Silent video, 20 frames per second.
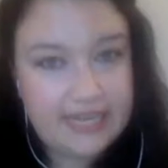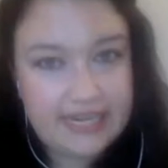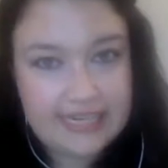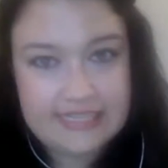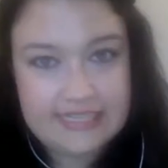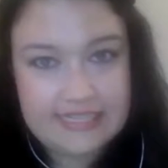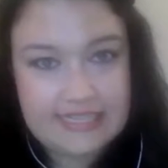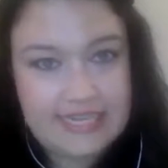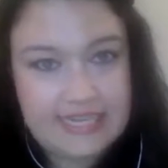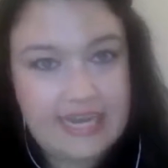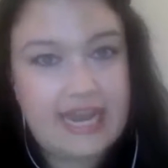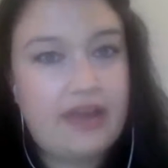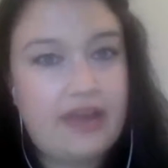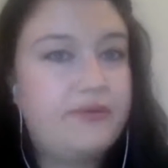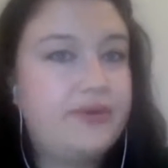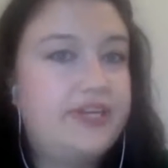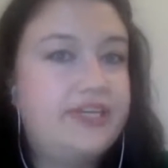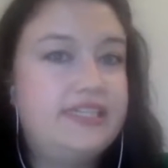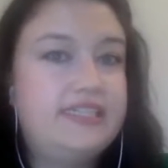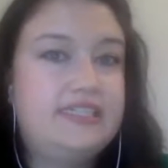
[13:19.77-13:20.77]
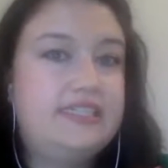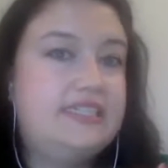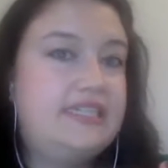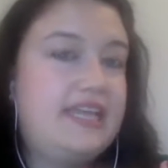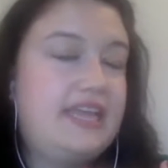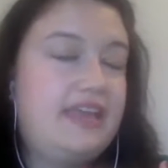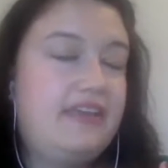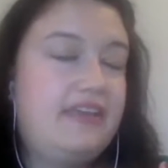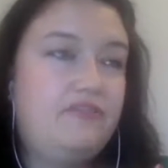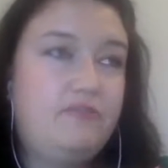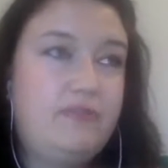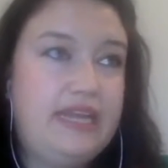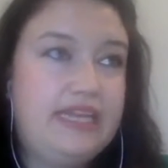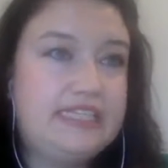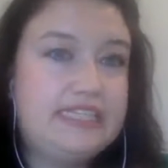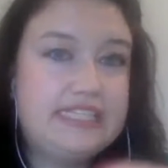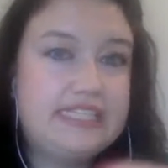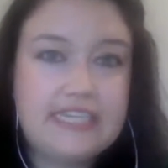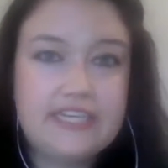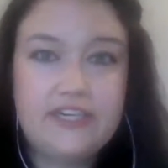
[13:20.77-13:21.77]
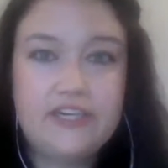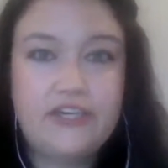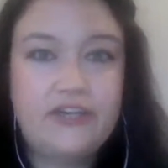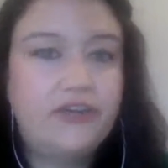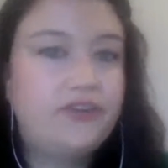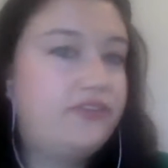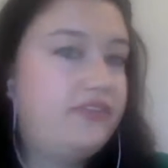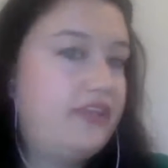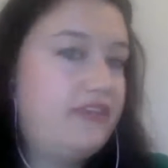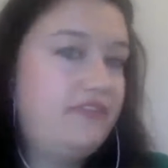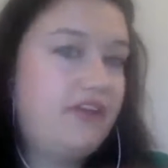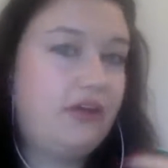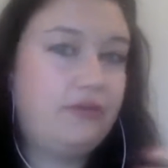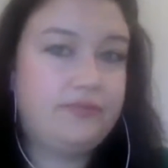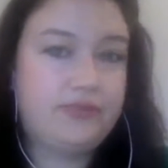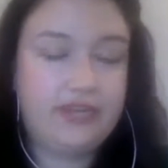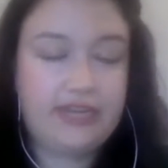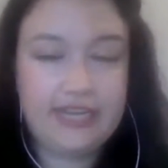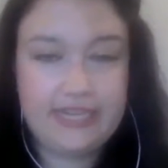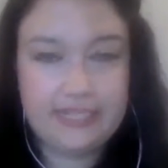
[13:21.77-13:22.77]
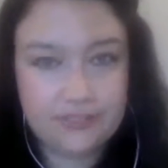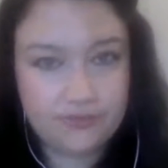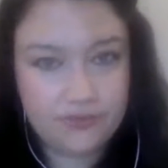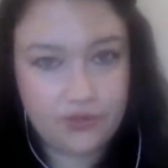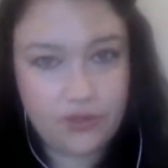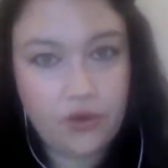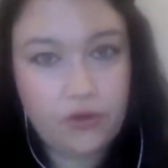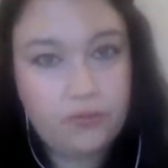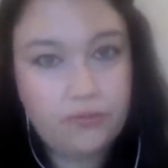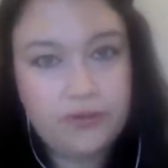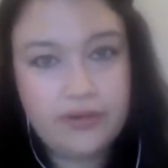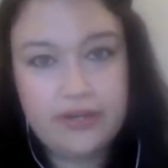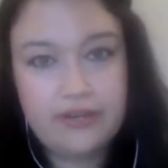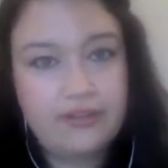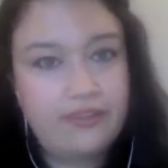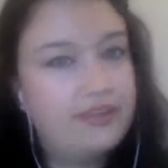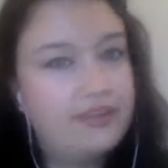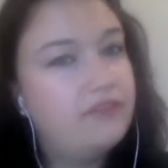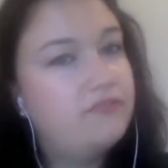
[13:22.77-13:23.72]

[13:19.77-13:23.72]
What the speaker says: working 8 to 10 hours, they've made dinner, they've helped their kids with homework.